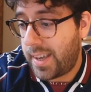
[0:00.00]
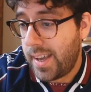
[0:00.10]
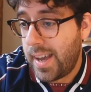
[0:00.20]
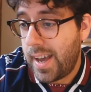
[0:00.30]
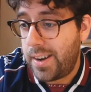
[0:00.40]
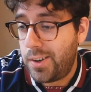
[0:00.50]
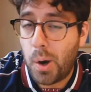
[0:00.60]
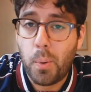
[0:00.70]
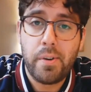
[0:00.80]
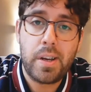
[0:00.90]
Good.
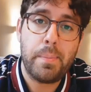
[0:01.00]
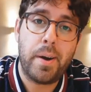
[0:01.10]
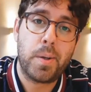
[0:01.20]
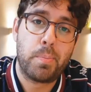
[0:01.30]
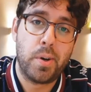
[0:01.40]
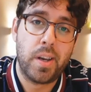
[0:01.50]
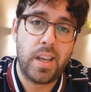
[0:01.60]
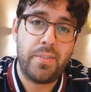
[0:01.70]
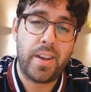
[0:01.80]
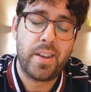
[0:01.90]
No worrying about De Bruyne
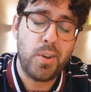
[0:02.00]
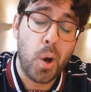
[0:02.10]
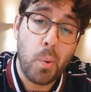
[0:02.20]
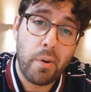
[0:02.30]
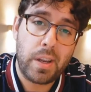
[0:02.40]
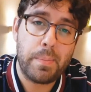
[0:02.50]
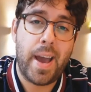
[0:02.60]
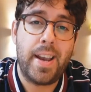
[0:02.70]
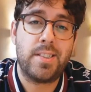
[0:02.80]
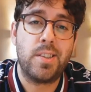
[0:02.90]
leaving, no worrying about
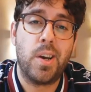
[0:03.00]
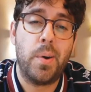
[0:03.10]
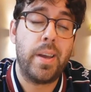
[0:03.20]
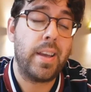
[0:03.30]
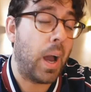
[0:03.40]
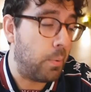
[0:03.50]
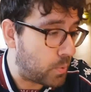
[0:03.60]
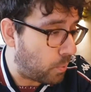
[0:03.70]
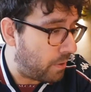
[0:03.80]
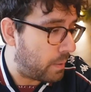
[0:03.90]
Edison going. I
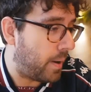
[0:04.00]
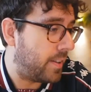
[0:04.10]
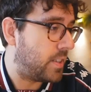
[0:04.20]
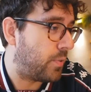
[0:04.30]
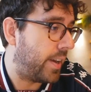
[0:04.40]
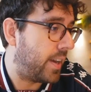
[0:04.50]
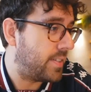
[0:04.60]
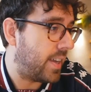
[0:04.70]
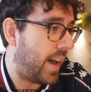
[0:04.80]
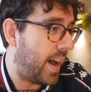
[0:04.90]
was worried about these
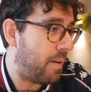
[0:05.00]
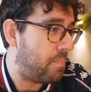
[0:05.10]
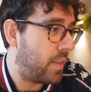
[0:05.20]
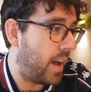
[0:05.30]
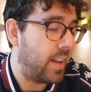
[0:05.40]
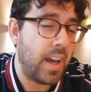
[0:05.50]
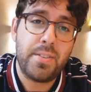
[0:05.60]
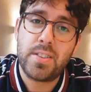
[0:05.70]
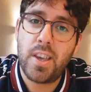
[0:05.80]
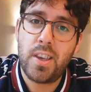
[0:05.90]
things, and life
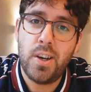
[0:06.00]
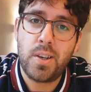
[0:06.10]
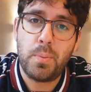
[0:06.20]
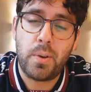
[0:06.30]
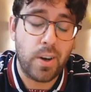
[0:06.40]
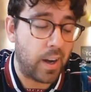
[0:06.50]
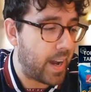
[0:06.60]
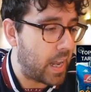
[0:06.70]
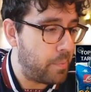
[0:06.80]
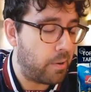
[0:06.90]
is looking good. We've got
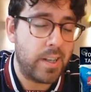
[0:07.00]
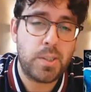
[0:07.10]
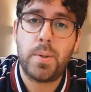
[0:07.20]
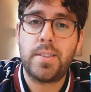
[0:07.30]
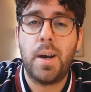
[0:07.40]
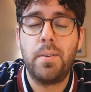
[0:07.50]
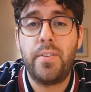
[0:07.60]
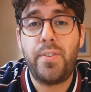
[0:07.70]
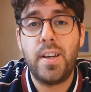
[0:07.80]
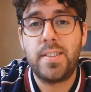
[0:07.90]
academy graduates now in the
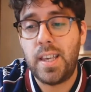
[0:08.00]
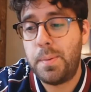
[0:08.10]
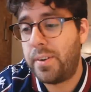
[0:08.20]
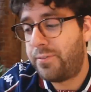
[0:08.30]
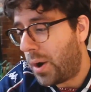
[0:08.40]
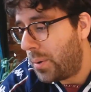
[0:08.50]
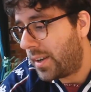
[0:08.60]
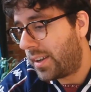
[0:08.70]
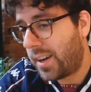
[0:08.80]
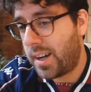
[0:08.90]
first team, and
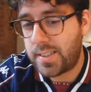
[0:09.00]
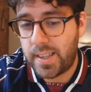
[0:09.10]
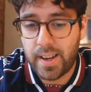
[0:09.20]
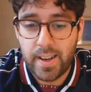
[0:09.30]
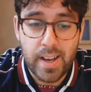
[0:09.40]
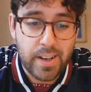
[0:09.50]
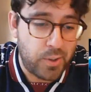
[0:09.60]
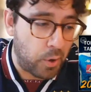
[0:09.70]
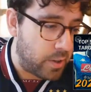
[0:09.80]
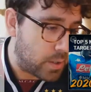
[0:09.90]
Foden and Garcia.
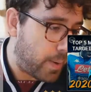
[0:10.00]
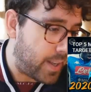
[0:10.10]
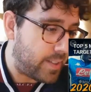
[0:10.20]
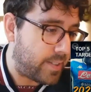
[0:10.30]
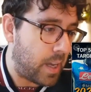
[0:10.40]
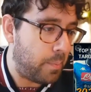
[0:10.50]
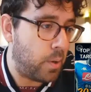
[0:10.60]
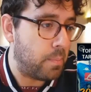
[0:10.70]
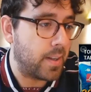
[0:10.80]
Doyle's made his debut.